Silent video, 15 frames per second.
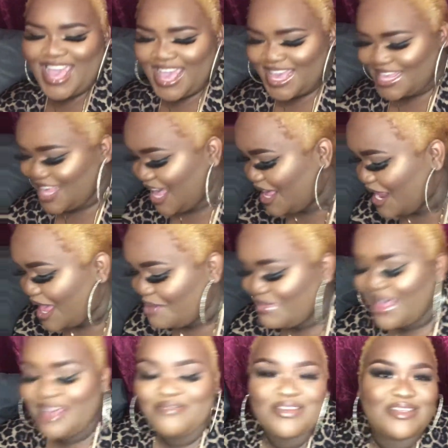Y'all, I'm
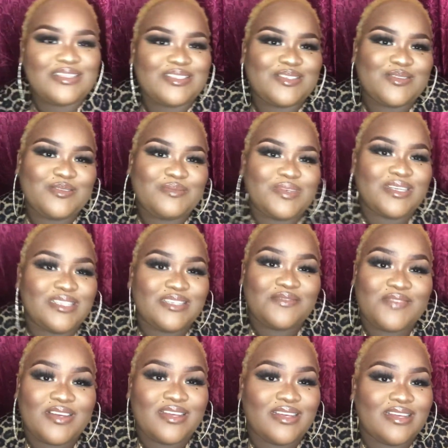having too much
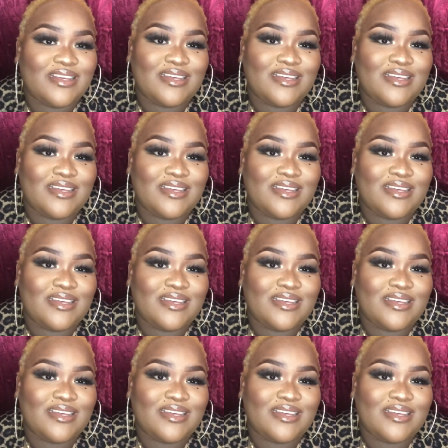fun.